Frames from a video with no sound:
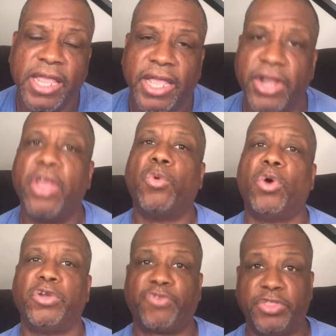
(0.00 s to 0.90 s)
In other
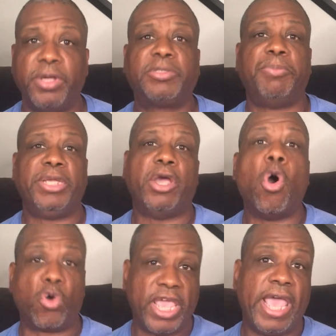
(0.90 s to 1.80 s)
words, for them to be
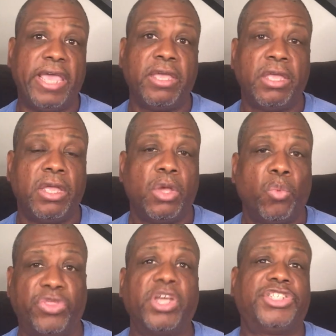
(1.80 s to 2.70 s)
okay
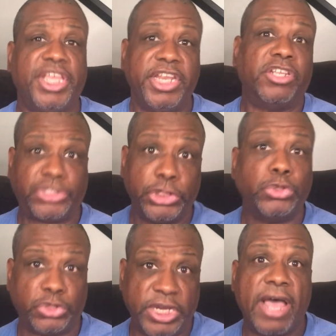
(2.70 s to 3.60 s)
with us getting the
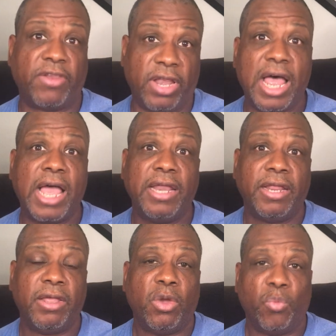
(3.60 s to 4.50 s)
shoes down the line
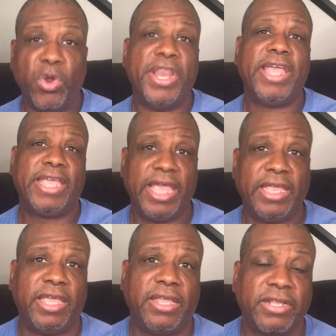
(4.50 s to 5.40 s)
when they
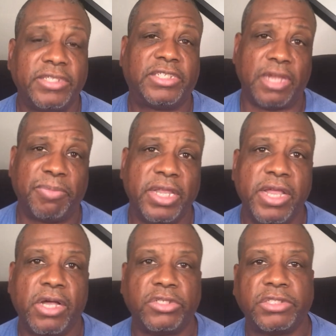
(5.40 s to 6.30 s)
can't get something
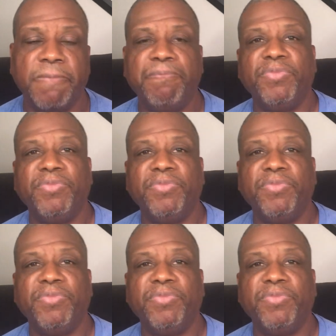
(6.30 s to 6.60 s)
else.